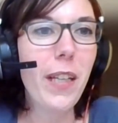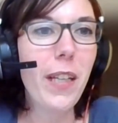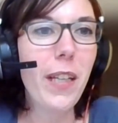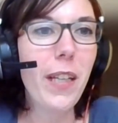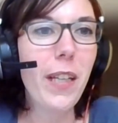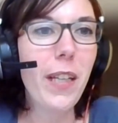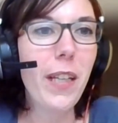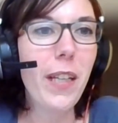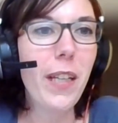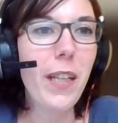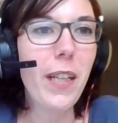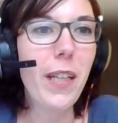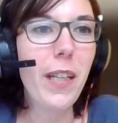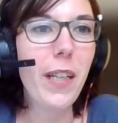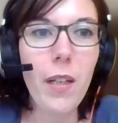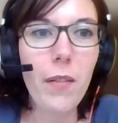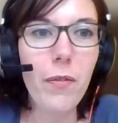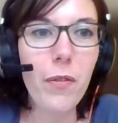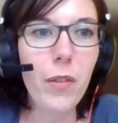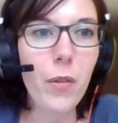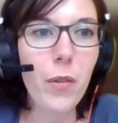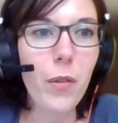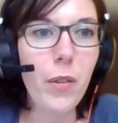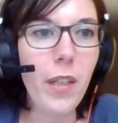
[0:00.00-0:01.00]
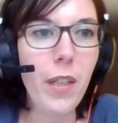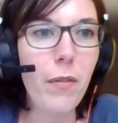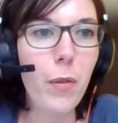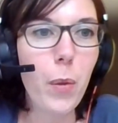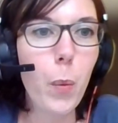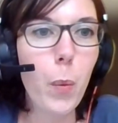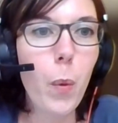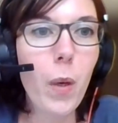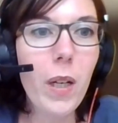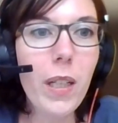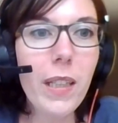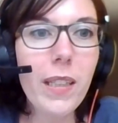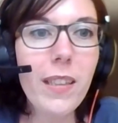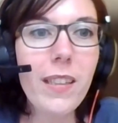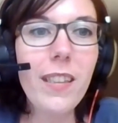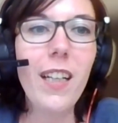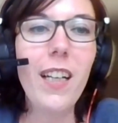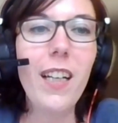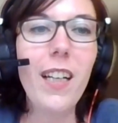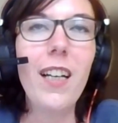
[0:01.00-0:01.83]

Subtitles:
Jean-Paul, and good afternoon, everyone.